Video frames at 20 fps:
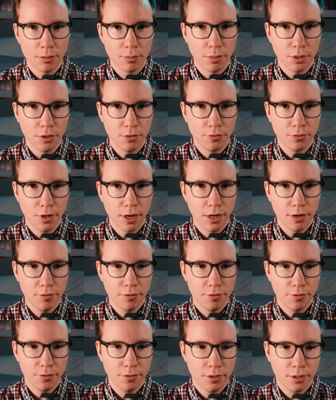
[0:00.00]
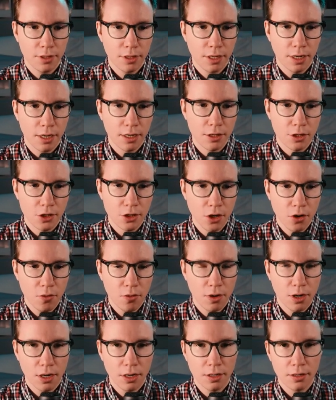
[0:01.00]
B5, and so
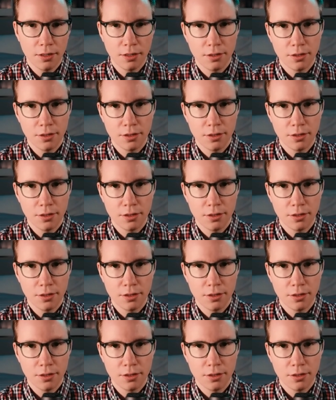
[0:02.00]
on.